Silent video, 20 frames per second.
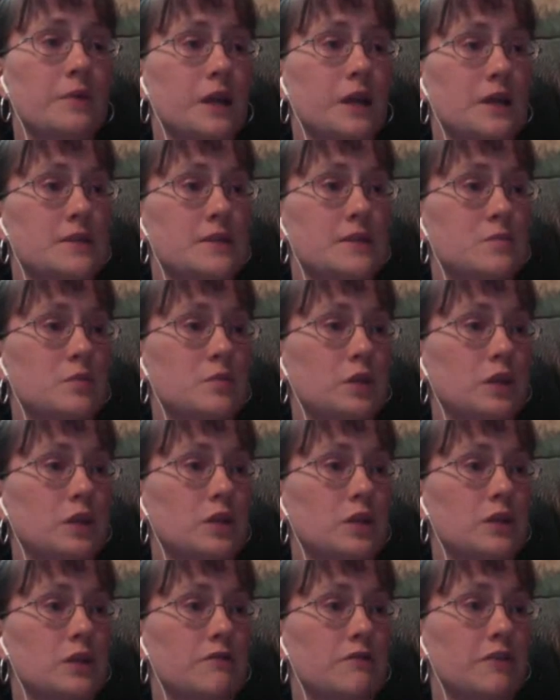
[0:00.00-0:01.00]
and had some really
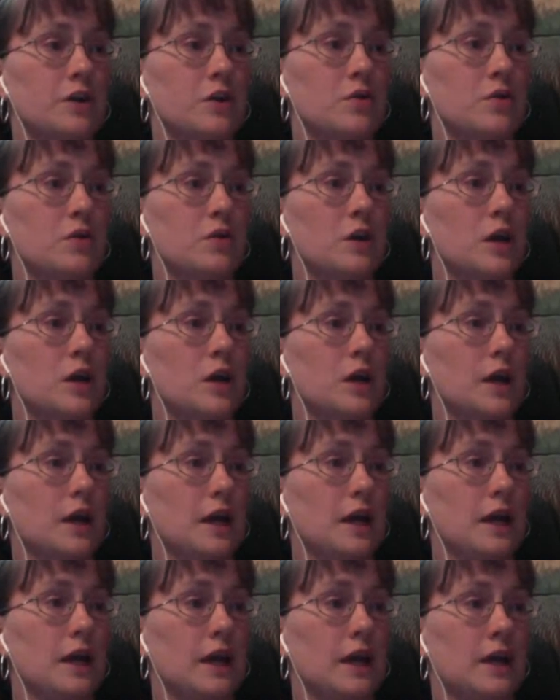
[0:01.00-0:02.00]
good info.
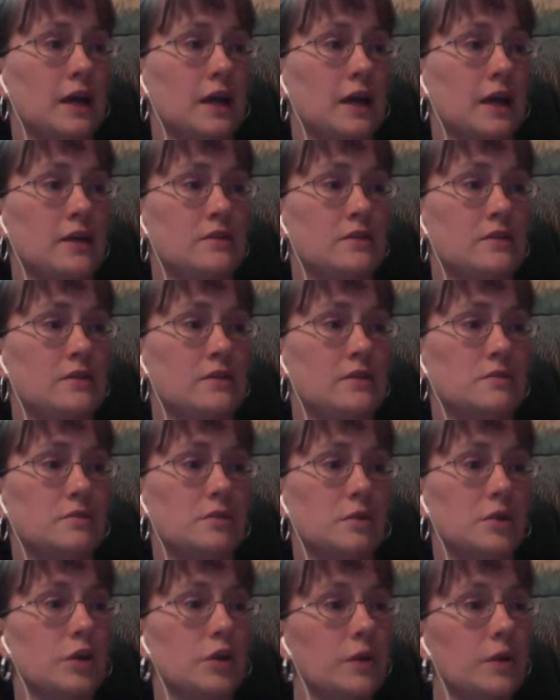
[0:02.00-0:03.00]
And
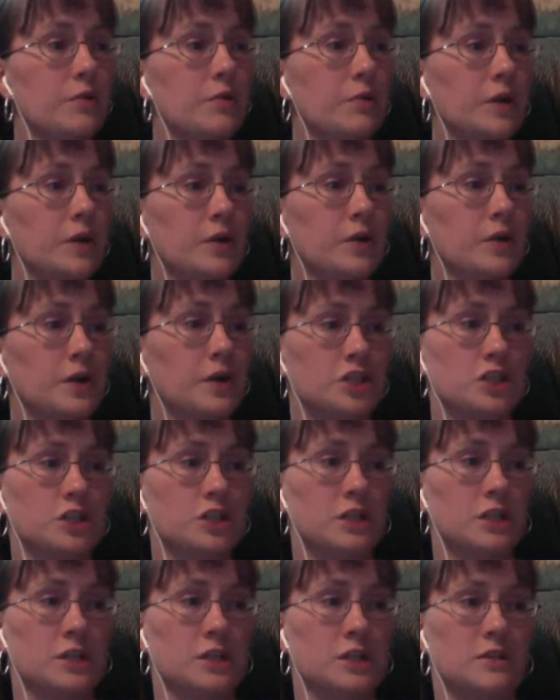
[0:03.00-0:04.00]
her number one
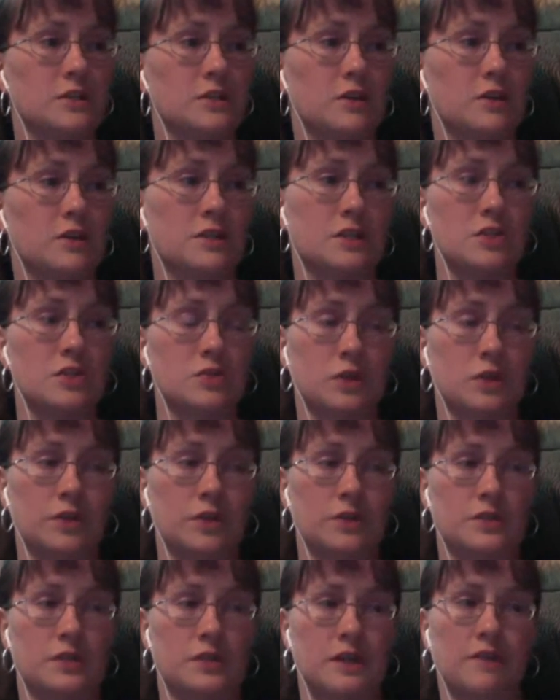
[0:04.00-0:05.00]
question is, are essential
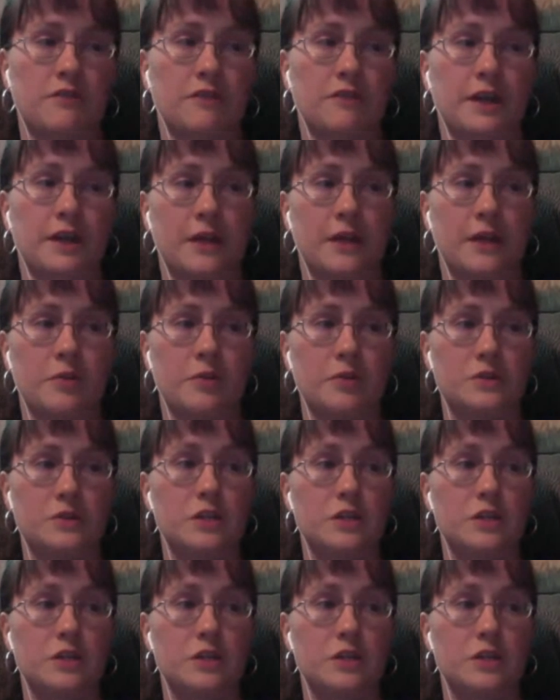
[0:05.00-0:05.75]
oils safe for animals?